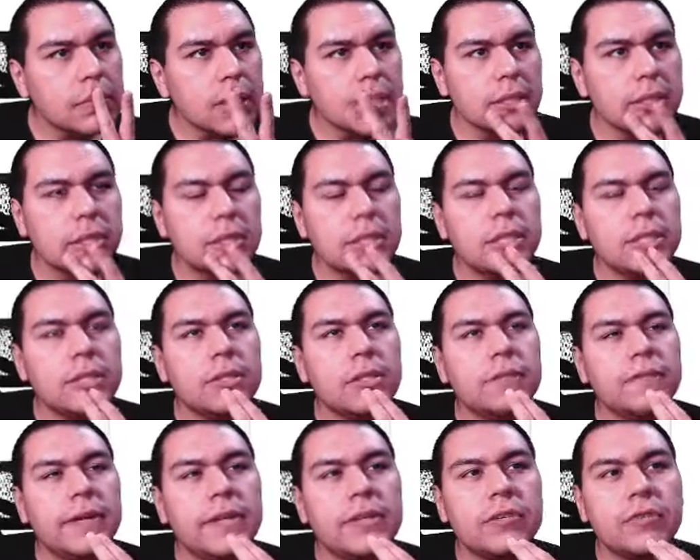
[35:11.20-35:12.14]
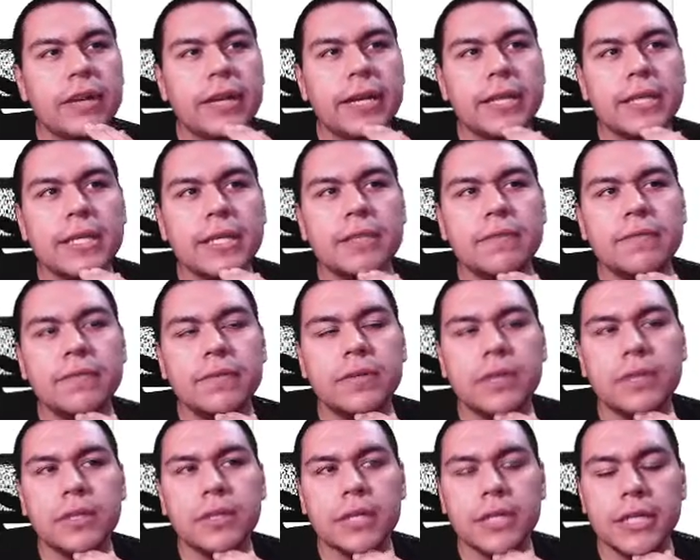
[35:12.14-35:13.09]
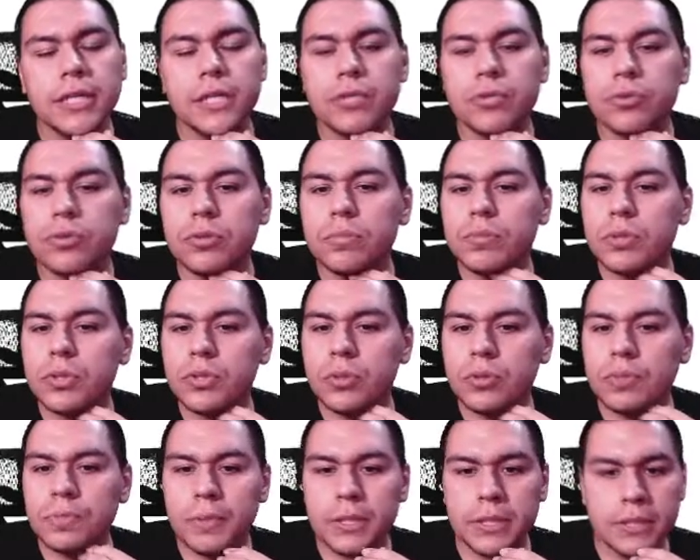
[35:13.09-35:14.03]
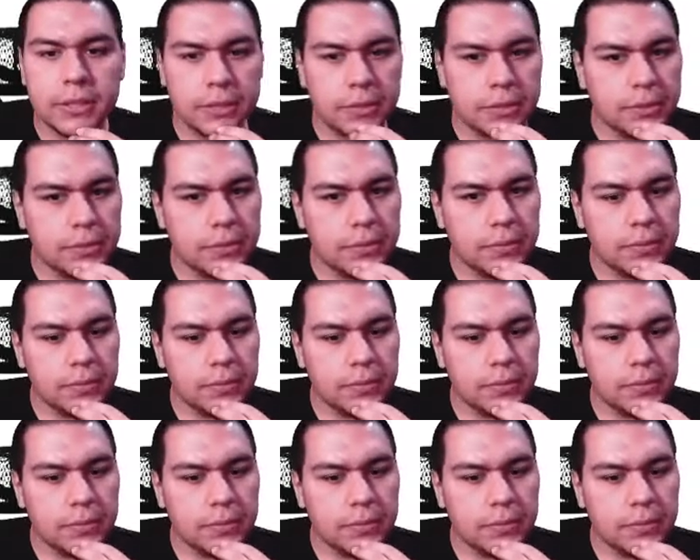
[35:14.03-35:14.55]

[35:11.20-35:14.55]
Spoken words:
Ezekiel, if I try to give each group 2 pieces,